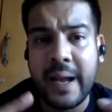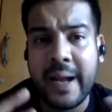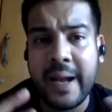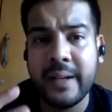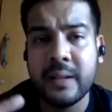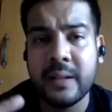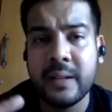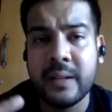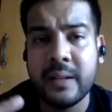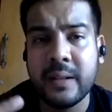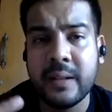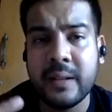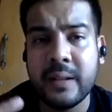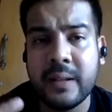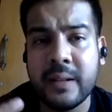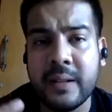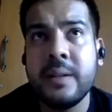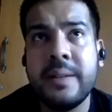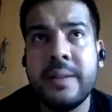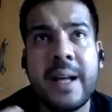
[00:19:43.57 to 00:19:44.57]
And
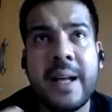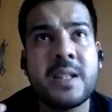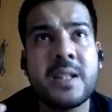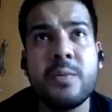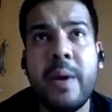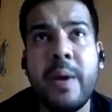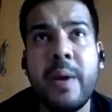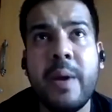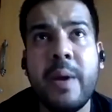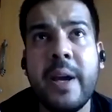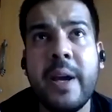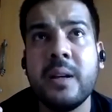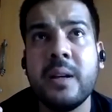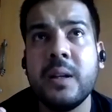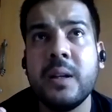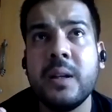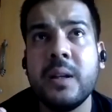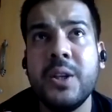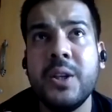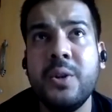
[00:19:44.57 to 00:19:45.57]
that's
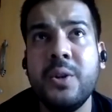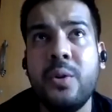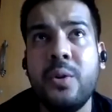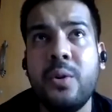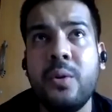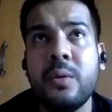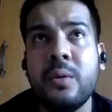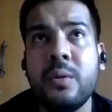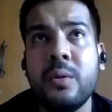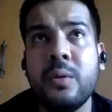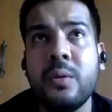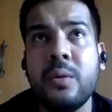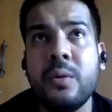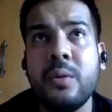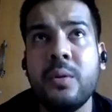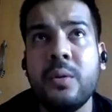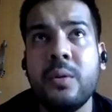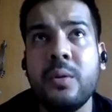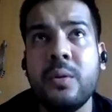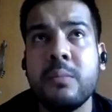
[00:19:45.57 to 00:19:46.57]
where there
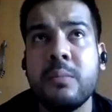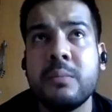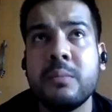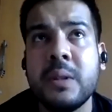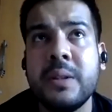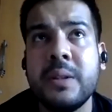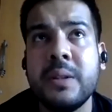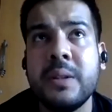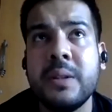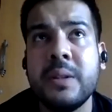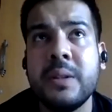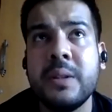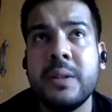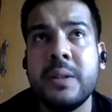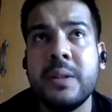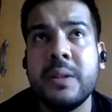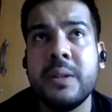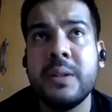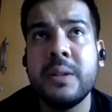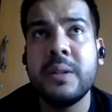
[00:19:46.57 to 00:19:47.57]

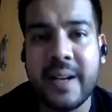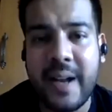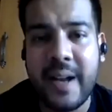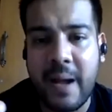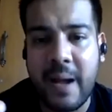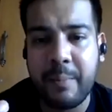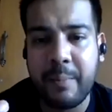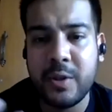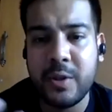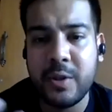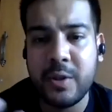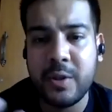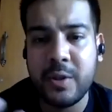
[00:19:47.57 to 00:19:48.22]
are things that happen.